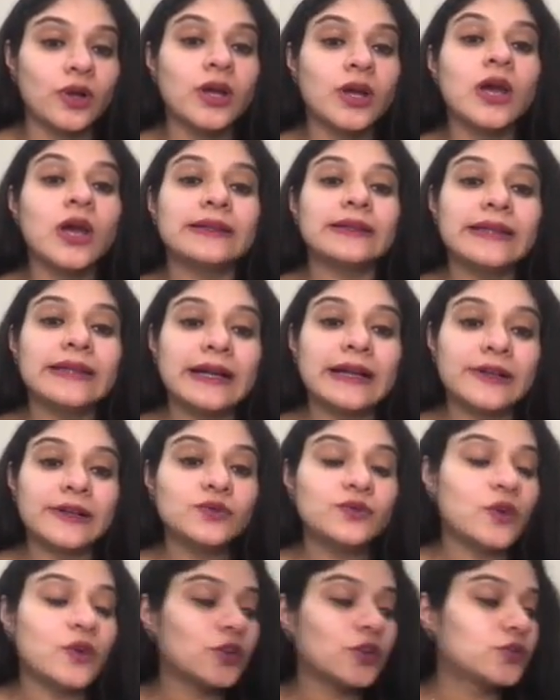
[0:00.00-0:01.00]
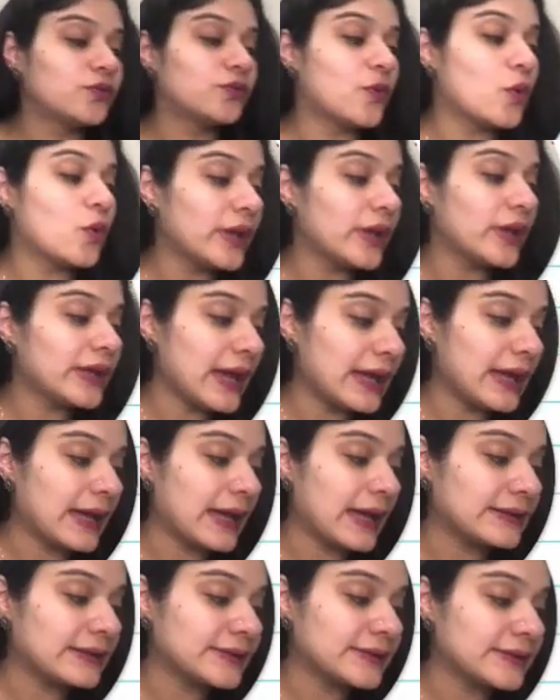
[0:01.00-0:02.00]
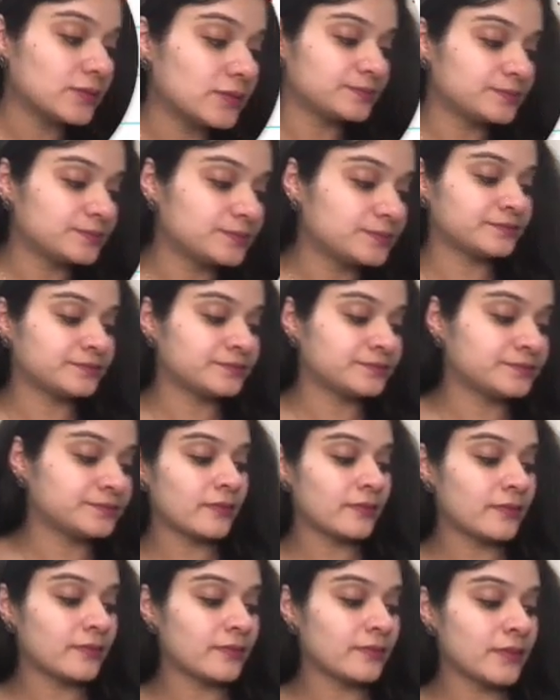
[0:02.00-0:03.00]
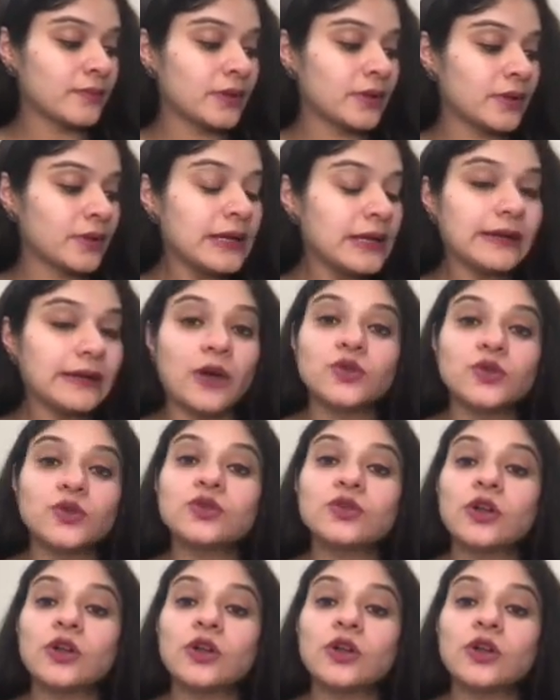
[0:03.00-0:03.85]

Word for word: that is phosphoric acid. Now you also